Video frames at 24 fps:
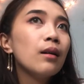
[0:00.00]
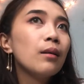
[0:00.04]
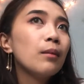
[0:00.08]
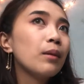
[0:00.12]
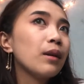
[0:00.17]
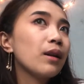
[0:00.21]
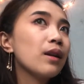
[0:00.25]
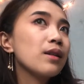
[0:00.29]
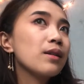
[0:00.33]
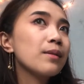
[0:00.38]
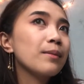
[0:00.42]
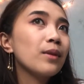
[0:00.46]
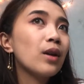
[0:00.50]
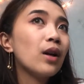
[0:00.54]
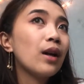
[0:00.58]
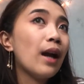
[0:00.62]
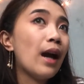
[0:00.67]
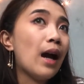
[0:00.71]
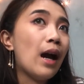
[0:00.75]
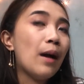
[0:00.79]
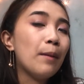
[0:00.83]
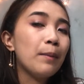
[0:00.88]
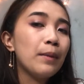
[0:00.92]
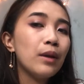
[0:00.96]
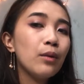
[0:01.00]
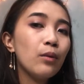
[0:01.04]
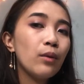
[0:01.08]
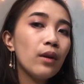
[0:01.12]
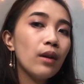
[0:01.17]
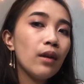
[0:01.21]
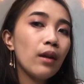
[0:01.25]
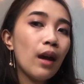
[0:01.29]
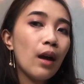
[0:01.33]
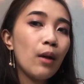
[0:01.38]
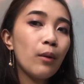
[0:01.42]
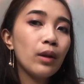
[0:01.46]
because I'm not happy
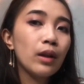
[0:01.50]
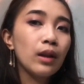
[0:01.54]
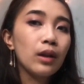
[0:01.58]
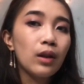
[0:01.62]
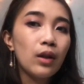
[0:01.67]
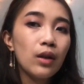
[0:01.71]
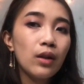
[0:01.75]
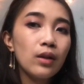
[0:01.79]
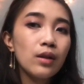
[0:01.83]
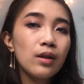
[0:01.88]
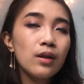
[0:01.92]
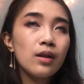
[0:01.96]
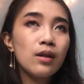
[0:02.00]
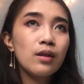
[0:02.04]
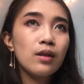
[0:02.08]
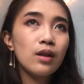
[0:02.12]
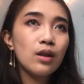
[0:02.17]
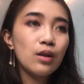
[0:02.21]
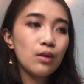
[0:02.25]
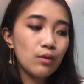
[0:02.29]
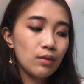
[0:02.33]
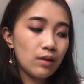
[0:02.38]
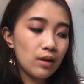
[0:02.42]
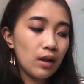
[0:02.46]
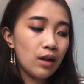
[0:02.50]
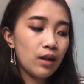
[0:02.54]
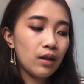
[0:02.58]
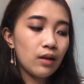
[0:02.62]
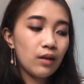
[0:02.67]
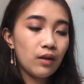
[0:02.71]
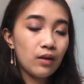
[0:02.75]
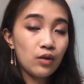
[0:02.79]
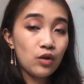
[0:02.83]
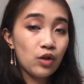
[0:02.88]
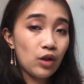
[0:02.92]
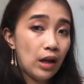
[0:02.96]
with how it looks using
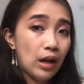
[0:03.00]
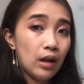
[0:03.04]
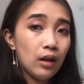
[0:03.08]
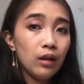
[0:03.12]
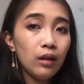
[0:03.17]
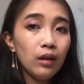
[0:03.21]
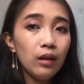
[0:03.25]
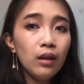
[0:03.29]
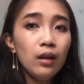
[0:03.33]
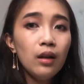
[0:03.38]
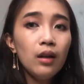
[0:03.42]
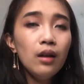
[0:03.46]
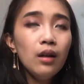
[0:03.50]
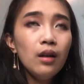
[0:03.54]
the gel.